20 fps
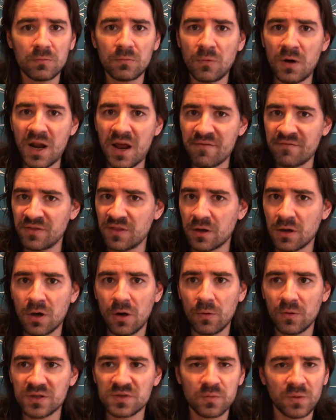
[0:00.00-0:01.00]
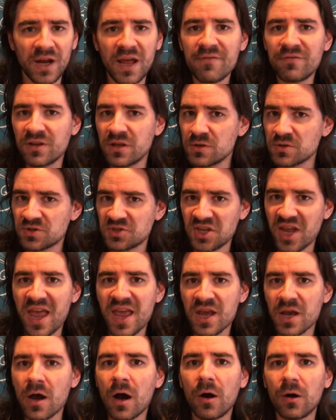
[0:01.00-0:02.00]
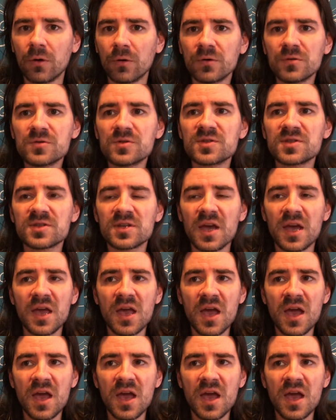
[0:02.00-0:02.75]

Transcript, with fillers: whatever the call is, whatever you say goes